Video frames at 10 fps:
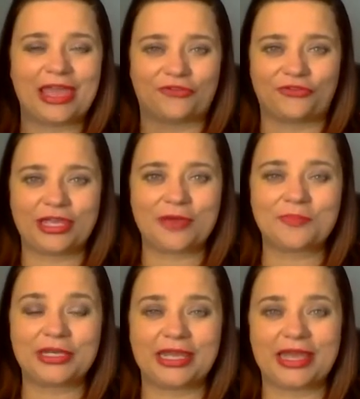Every
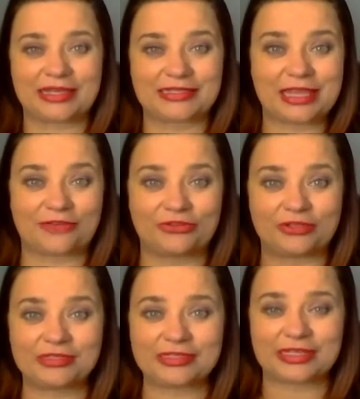company has
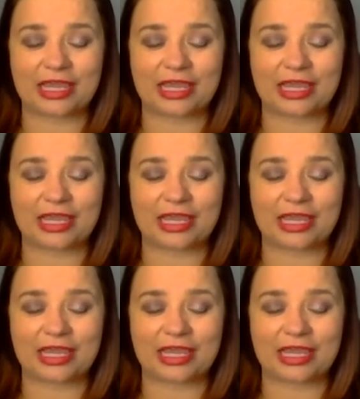levels.